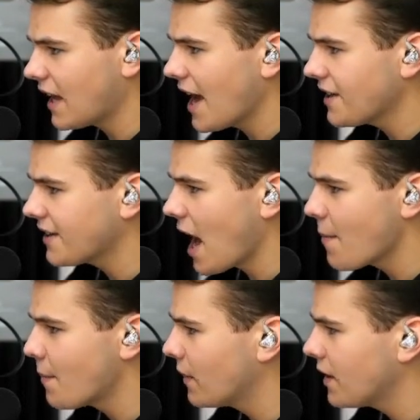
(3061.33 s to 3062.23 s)
the gliding
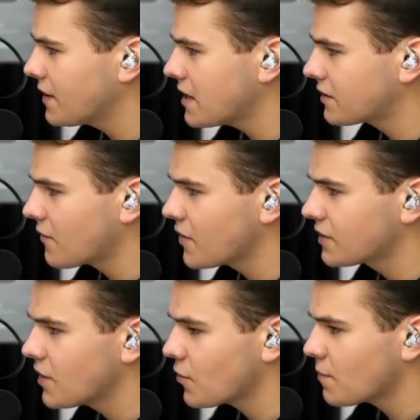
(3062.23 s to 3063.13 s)
capabilities of
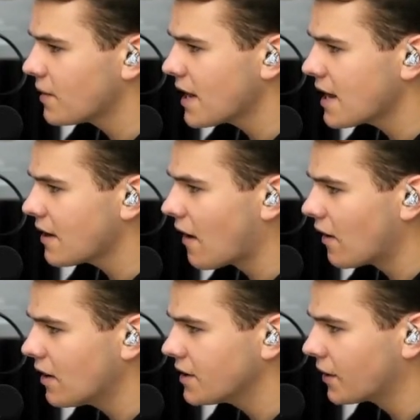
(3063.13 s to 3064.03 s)
this little plane
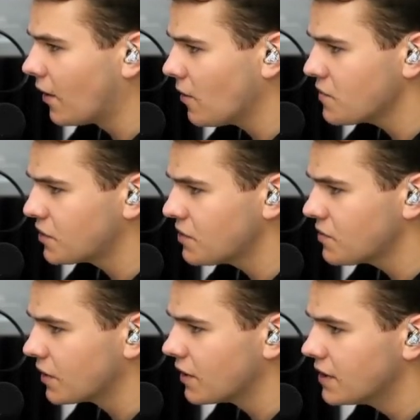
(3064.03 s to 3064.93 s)
aren't all
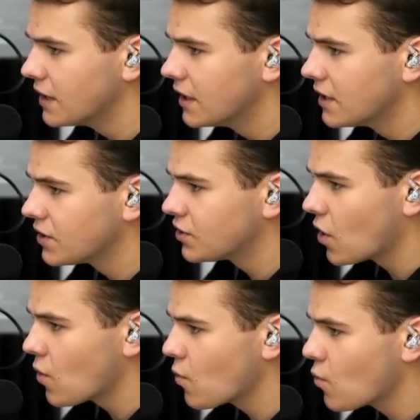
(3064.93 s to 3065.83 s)
too good,
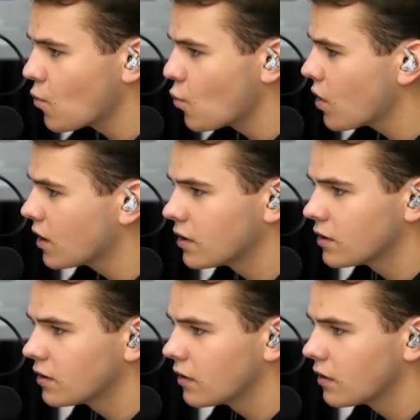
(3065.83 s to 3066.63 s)
so...